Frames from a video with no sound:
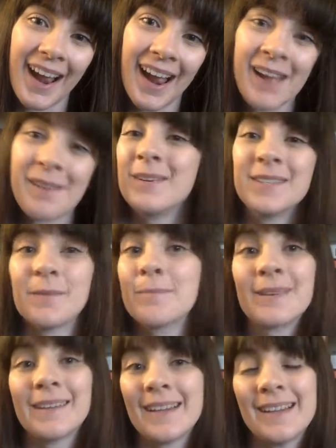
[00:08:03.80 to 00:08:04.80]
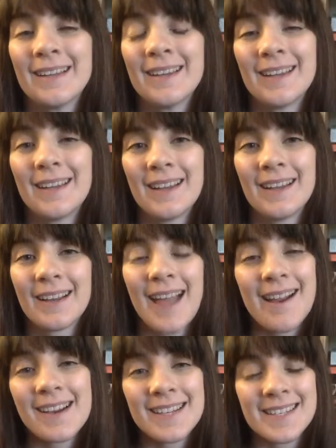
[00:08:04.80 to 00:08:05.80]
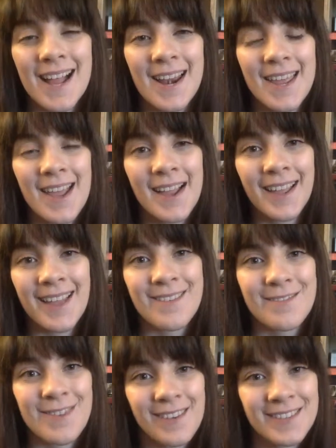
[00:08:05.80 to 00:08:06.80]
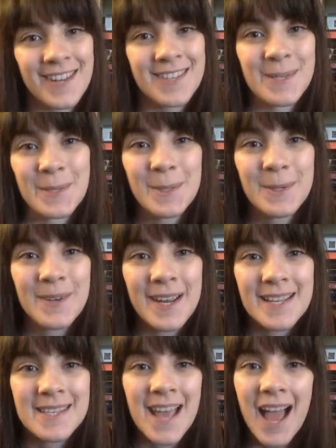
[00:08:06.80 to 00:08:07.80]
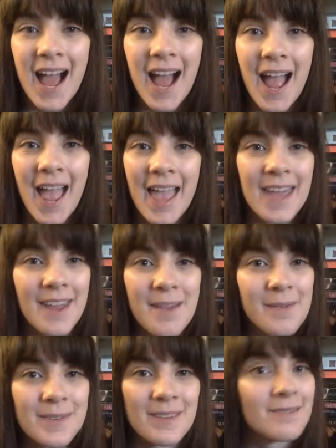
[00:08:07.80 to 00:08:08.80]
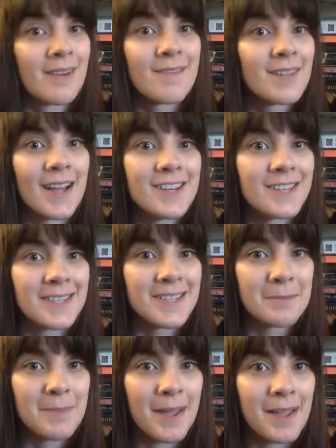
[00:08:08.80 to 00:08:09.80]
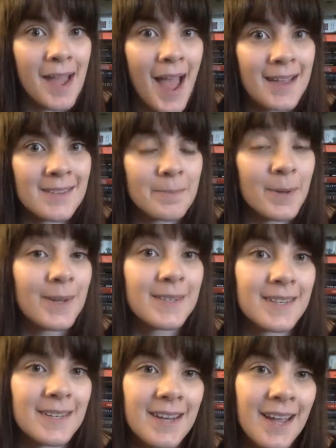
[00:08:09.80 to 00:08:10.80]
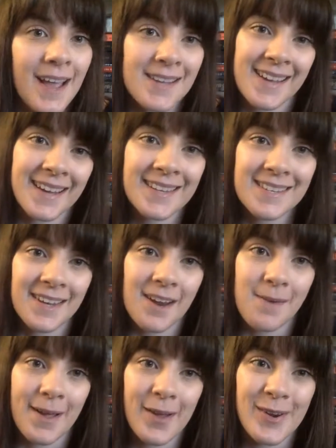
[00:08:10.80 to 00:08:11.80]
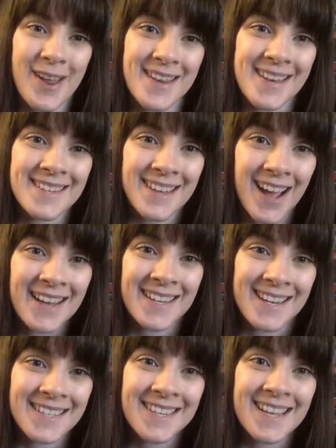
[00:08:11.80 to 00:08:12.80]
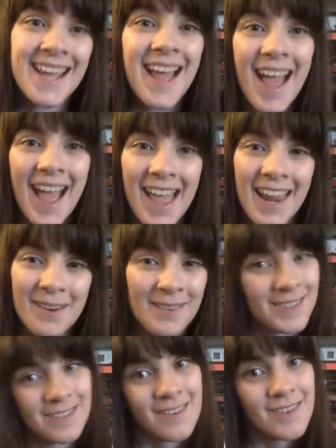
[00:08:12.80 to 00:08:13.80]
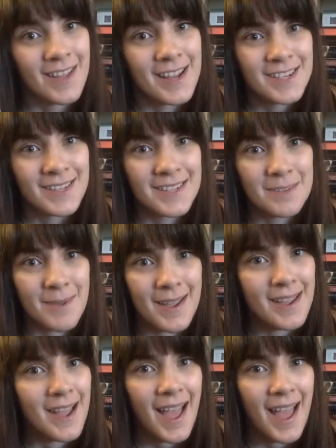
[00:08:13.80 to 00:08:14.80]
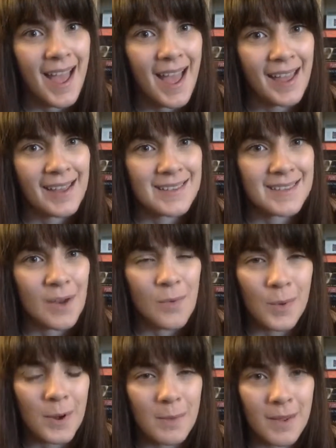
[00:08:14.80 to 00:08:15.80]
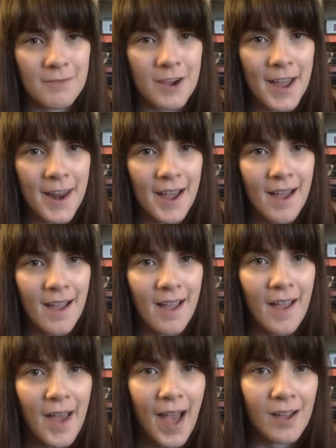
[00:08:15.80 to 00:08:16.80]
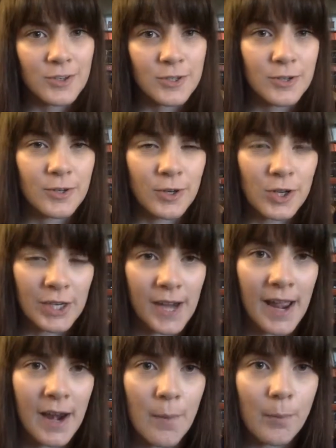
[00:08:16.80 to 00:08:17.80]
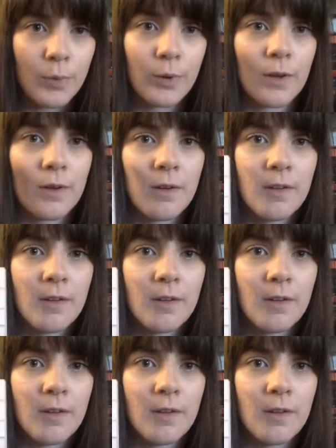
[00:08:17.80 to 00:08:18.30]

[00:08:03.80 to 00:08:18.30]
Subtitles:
it was a brilliant character study. I gave it 5 stars on Goodreads, and it was a revelation to me as a person. I consider my own identity, and it was a revelation to me as a wannabe writer how to create a book